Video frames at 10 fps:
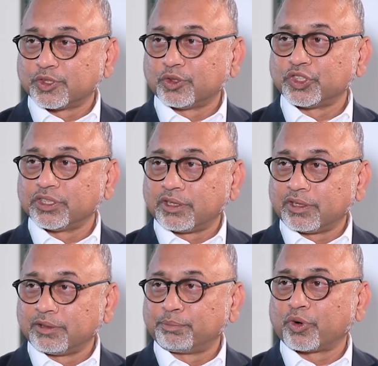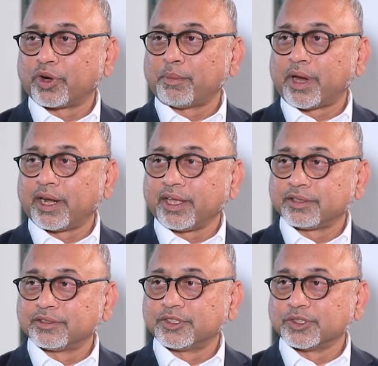social, programmatic,
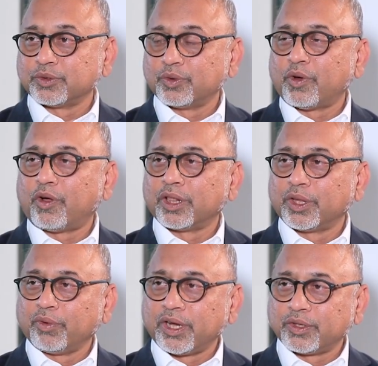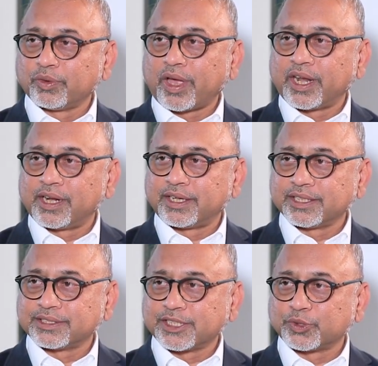to all the way to analytics